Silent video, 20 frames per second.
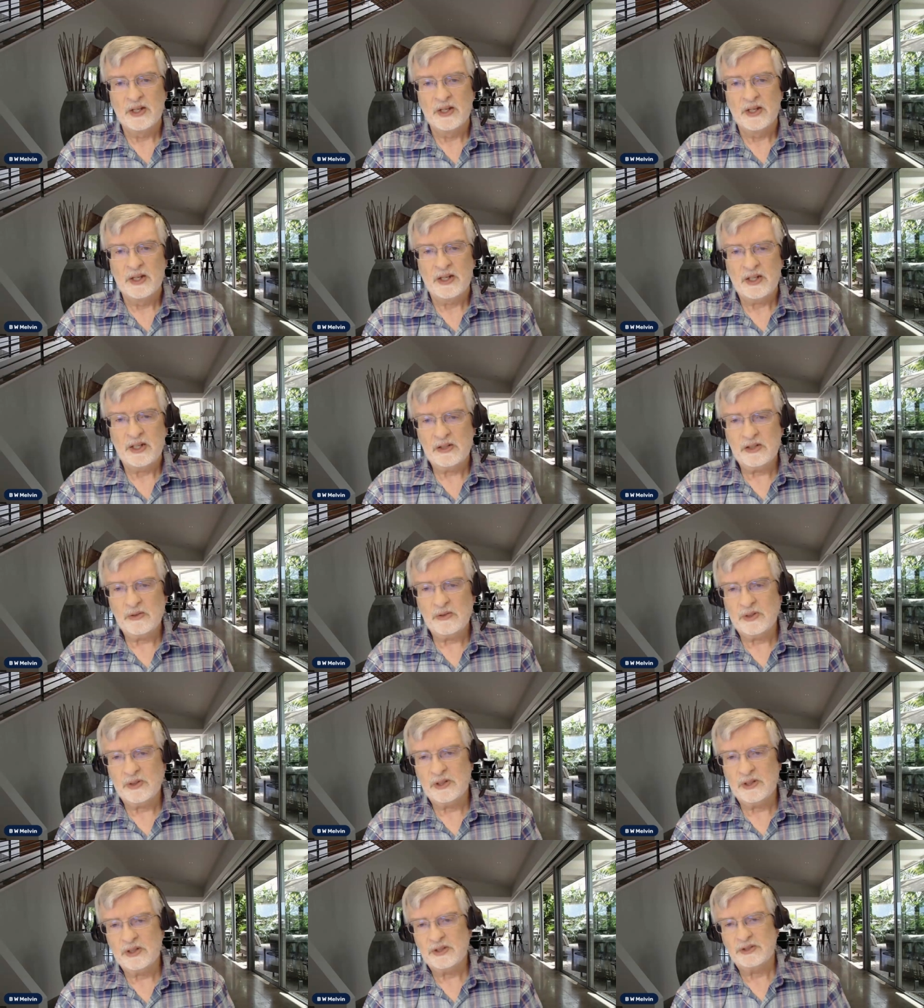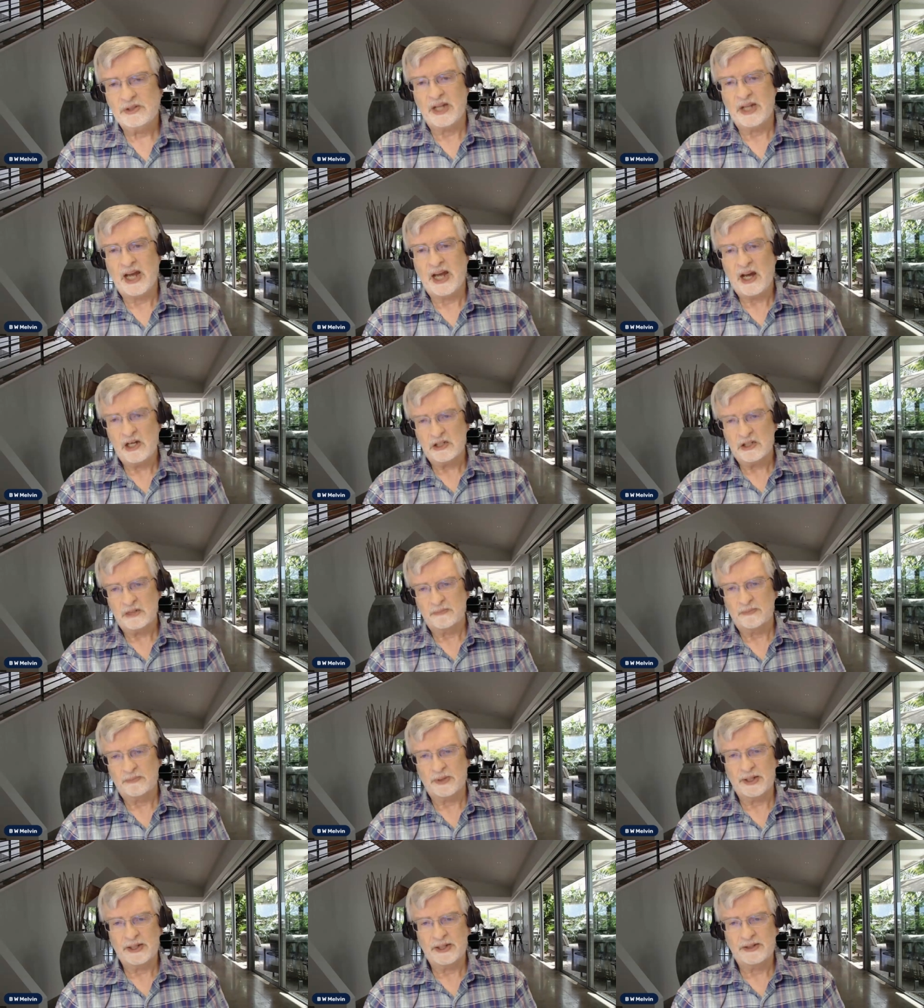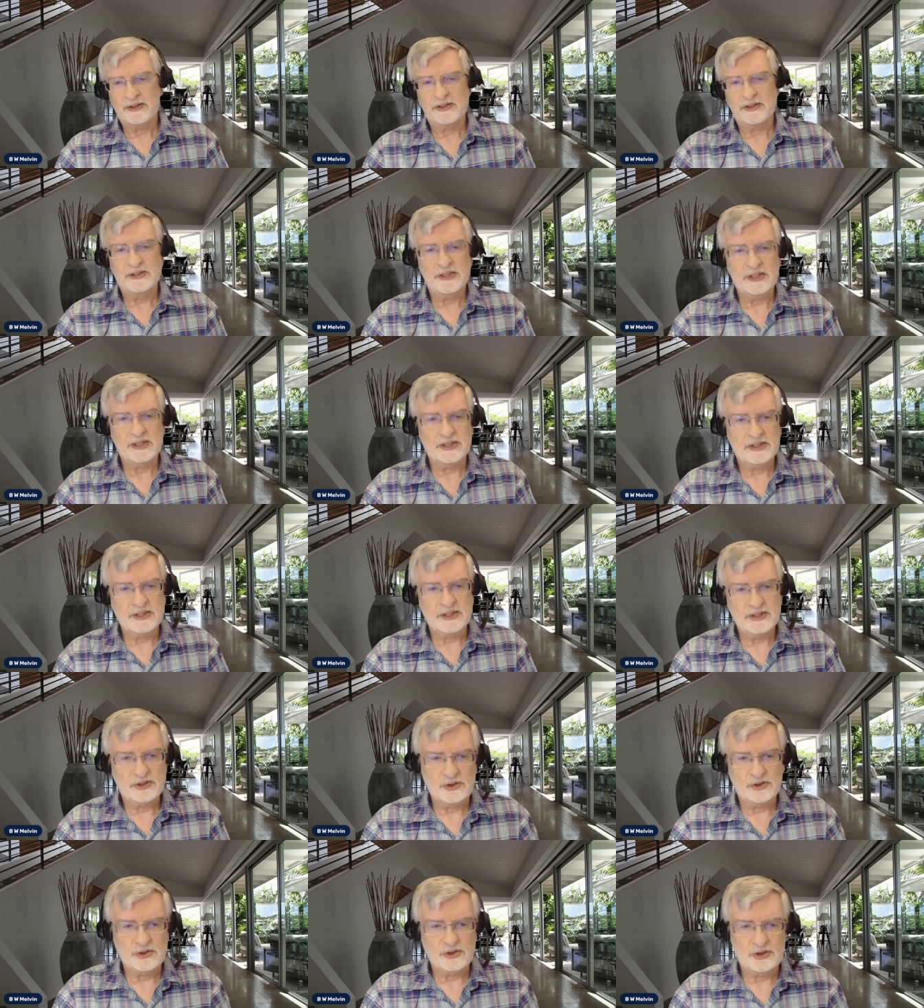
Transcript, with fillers: In other words, the House break their citizens to